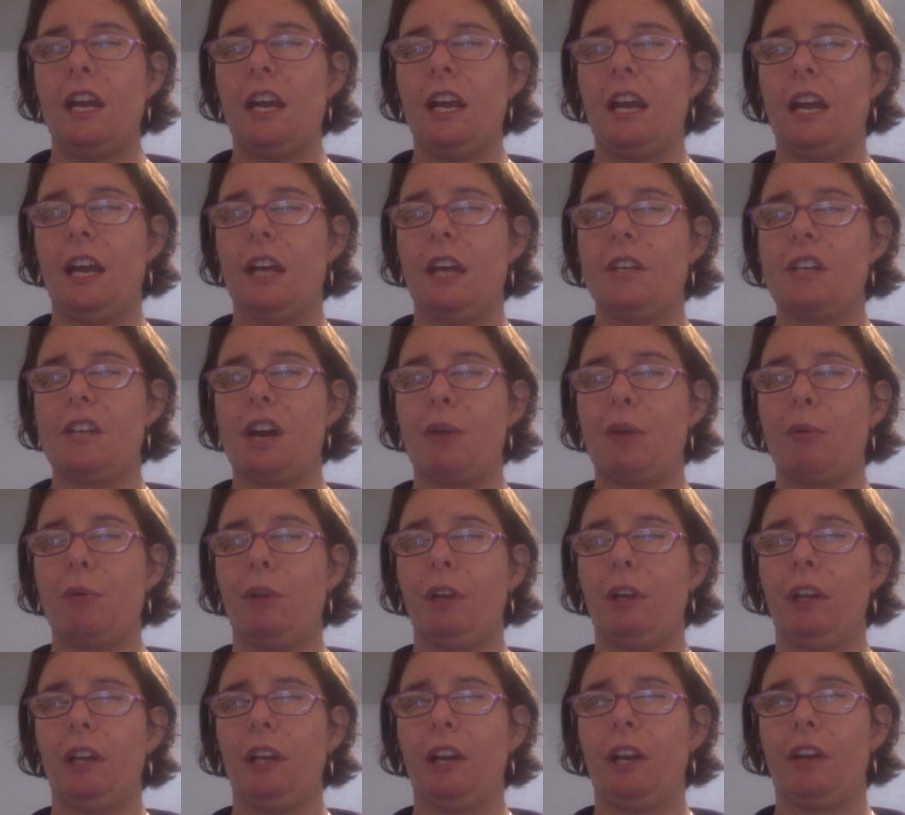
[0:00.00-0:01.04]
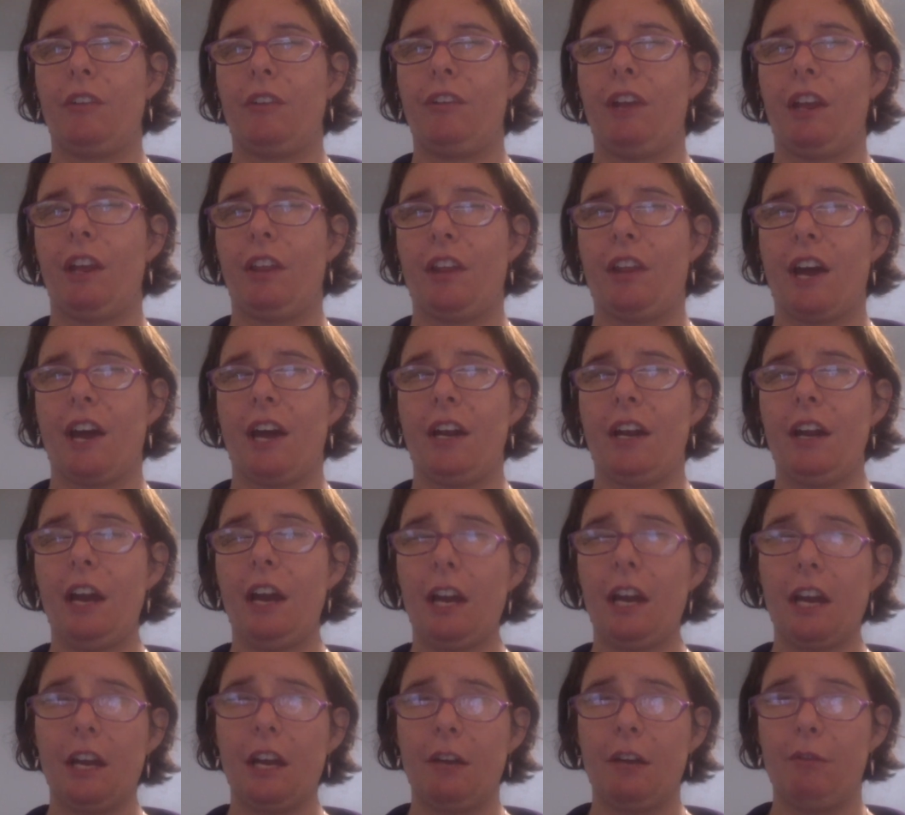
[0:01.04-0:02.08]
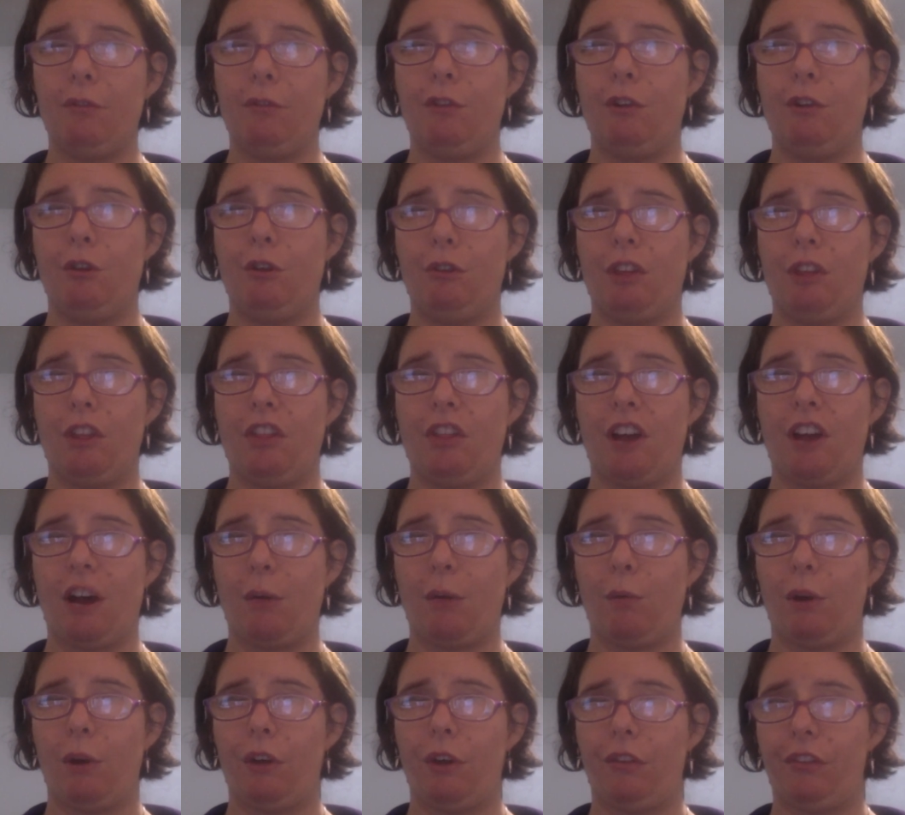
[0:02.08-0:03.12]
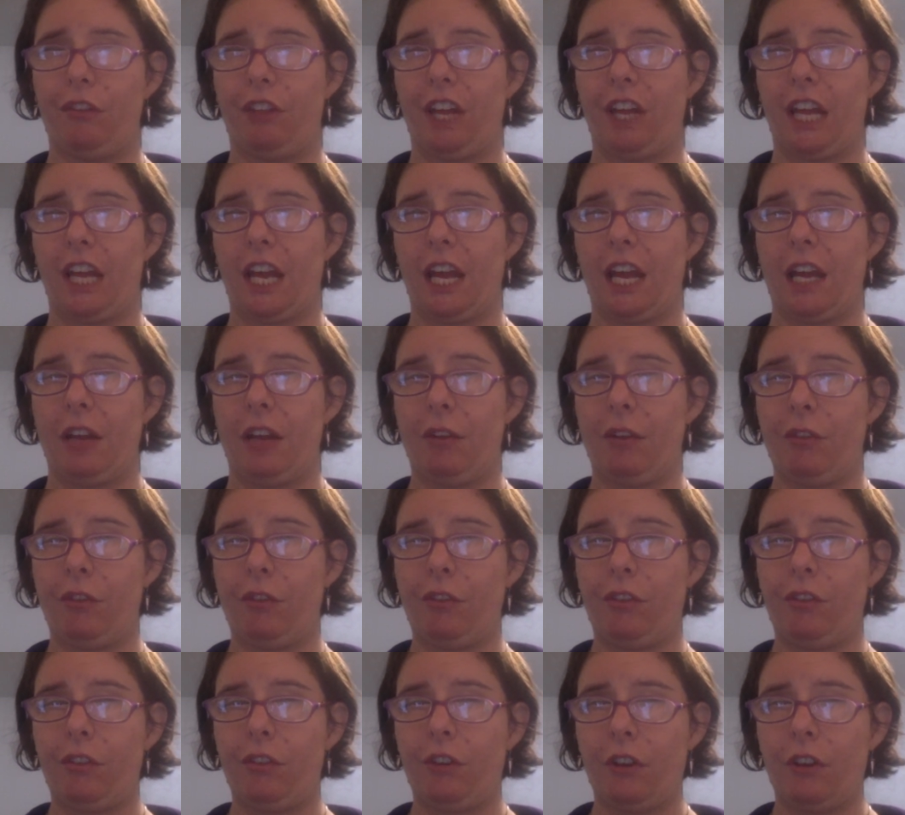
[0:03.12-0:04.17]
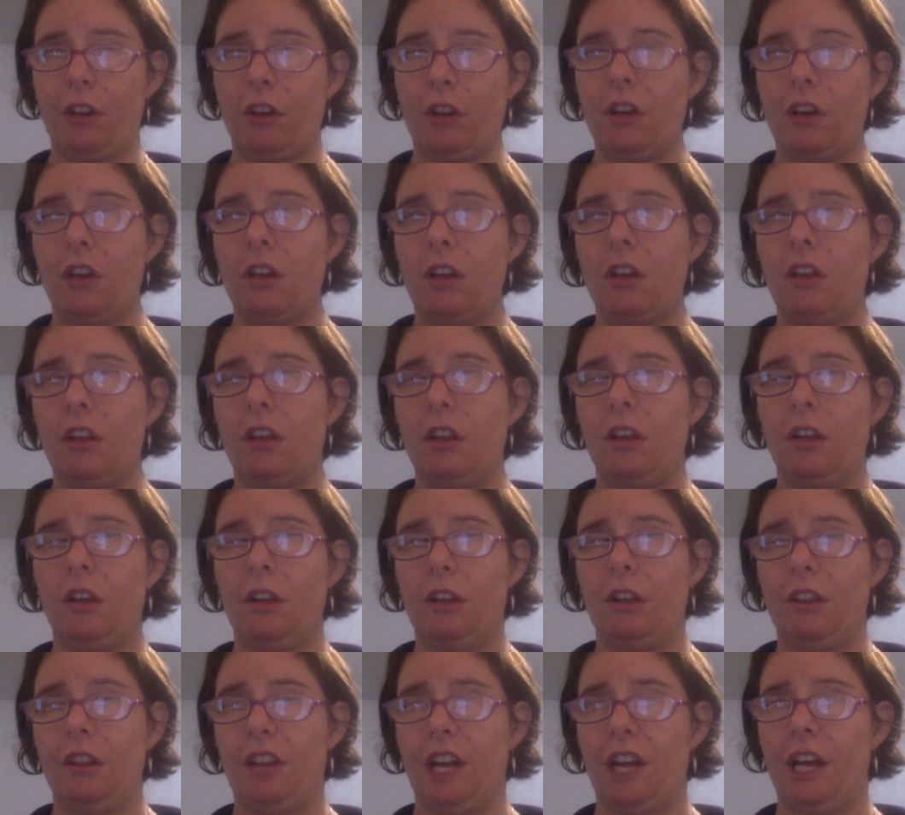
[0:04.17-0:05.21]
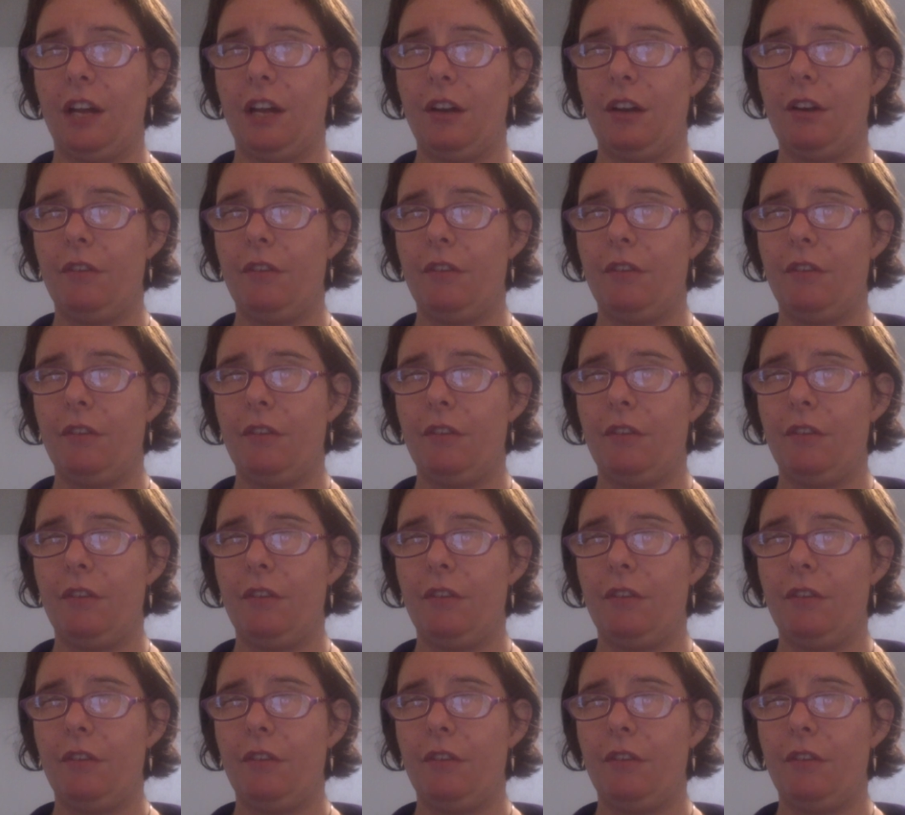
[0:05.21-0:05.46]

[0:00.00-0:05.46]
And I really liked seeing that, and I kind of knew that that was the case. That